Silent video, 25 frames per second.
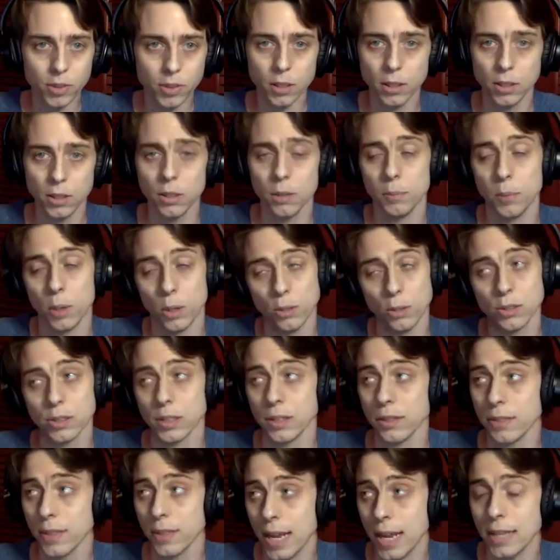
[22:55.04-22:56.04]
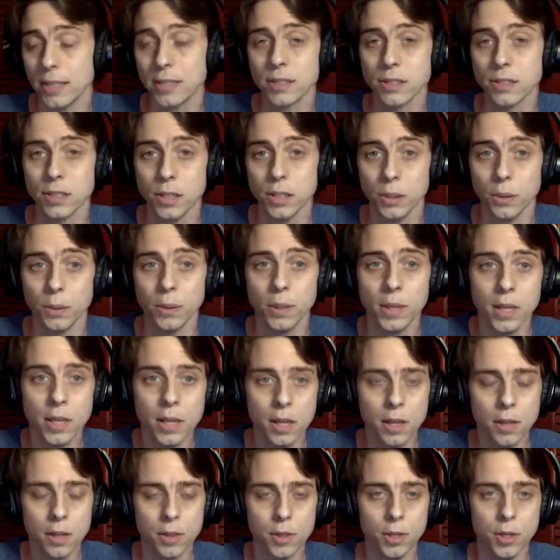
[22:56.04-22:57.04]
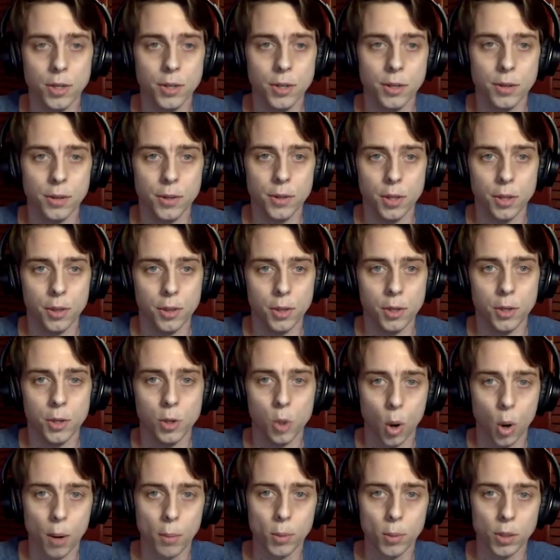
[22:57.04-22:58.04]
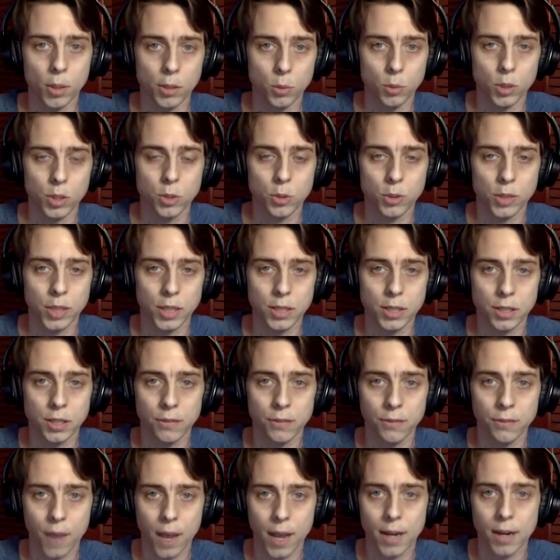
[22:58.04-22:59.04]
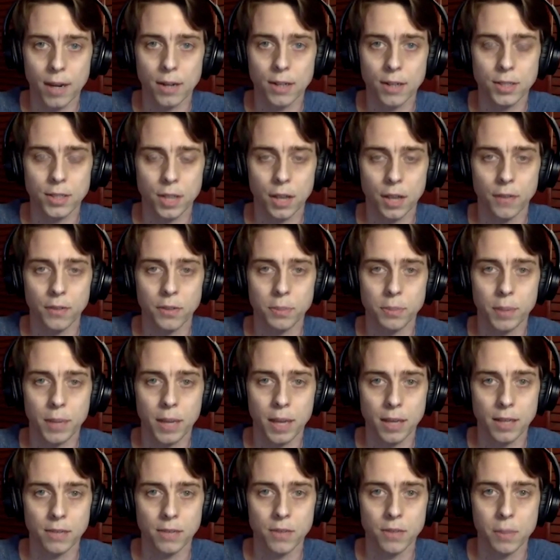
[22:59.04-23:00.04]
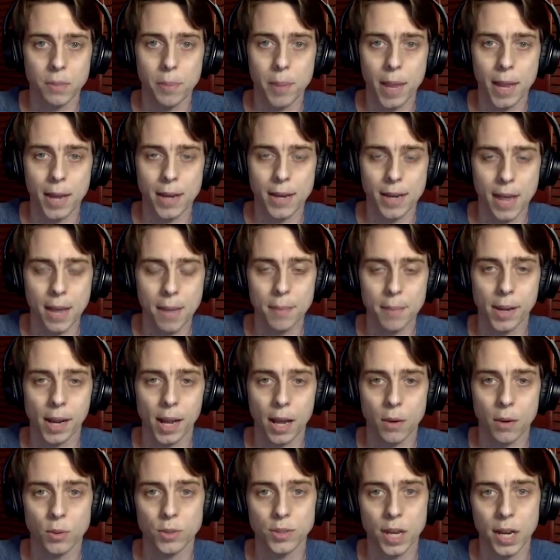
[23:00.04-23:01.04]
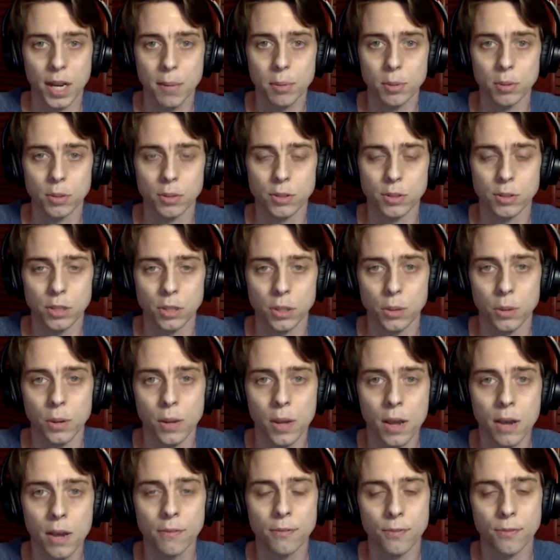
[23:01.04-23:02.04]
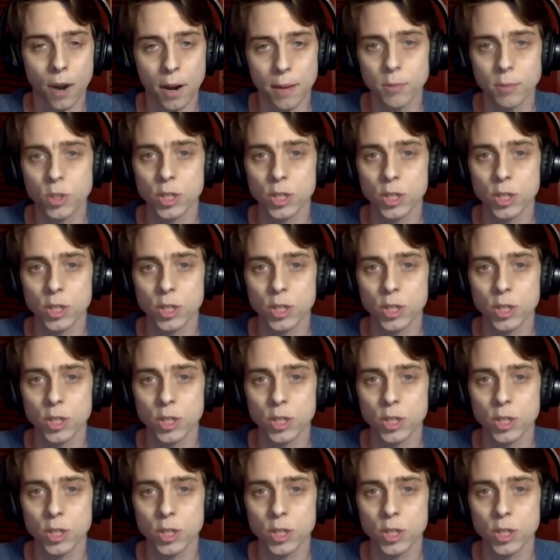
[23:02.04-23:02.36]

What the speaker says: you know, mostly thanks to the normal in which we still find ourselves because of the pandemic. I was able to, from